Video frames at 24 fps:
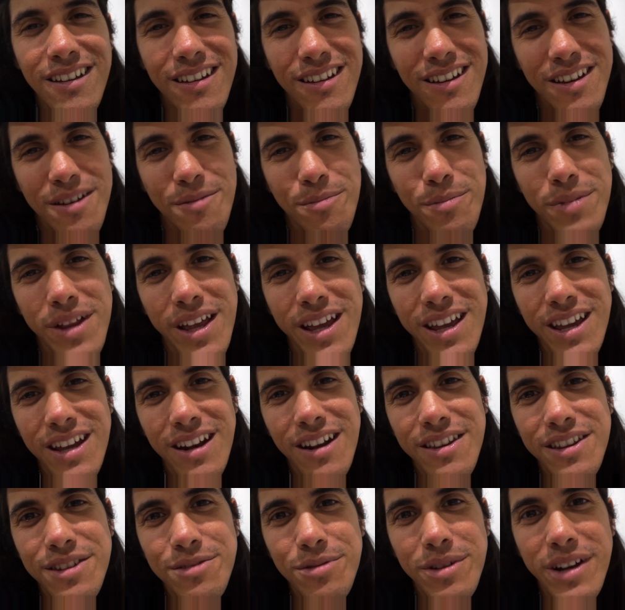I'm blanking
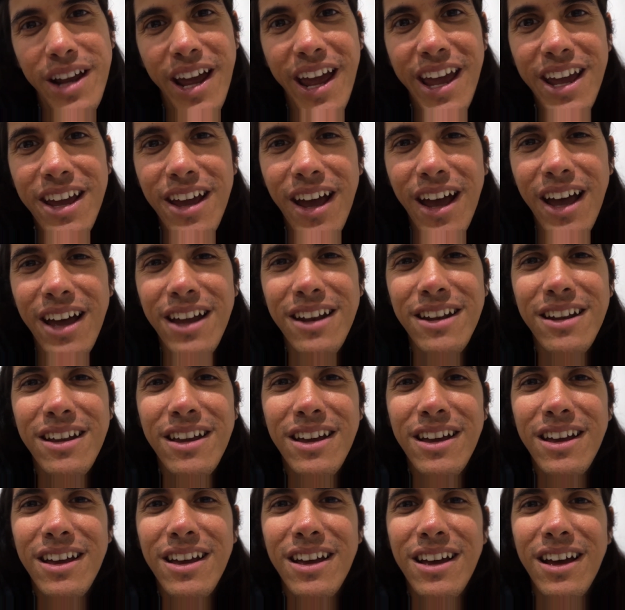on this one. Akon.
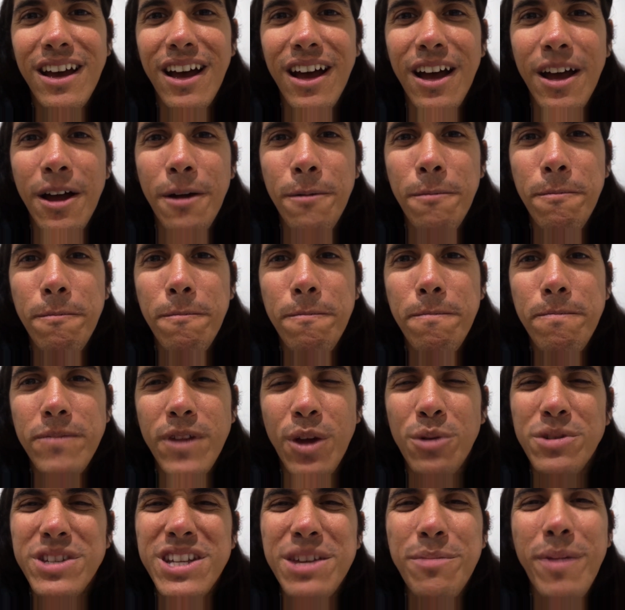
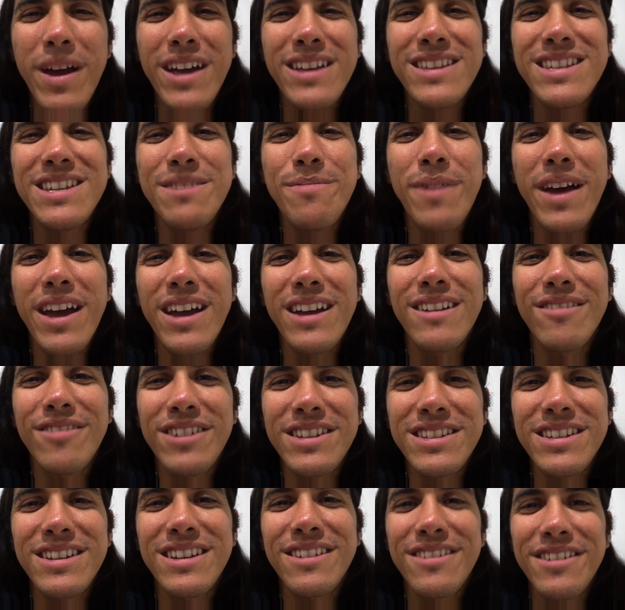No, T-Pain.
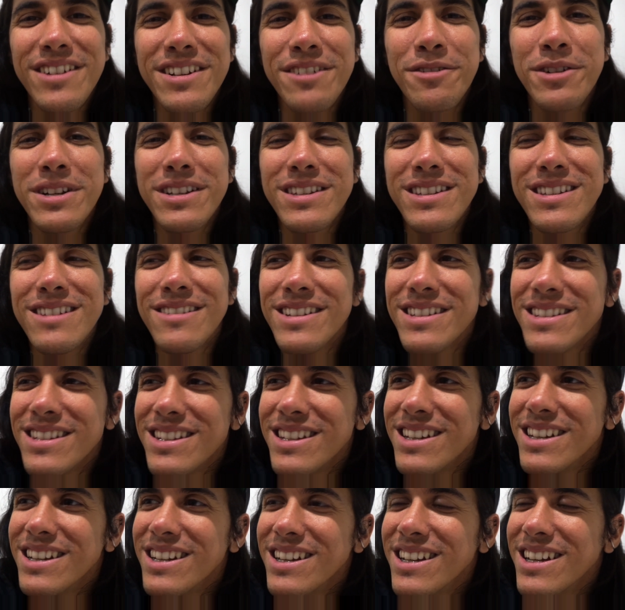What's
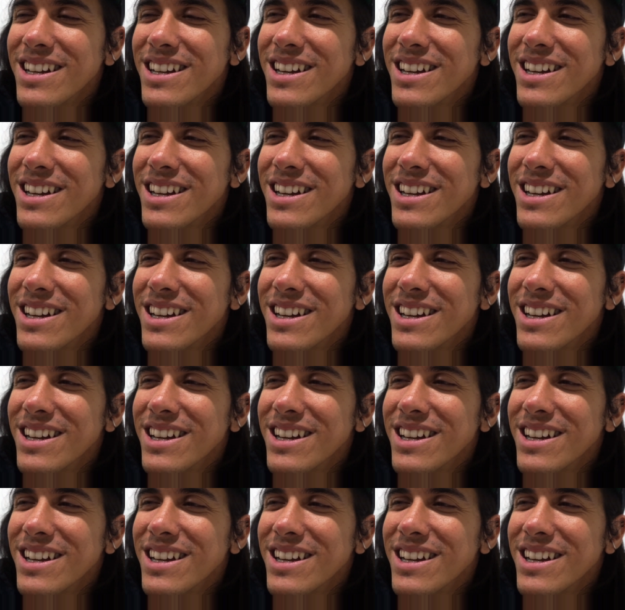the?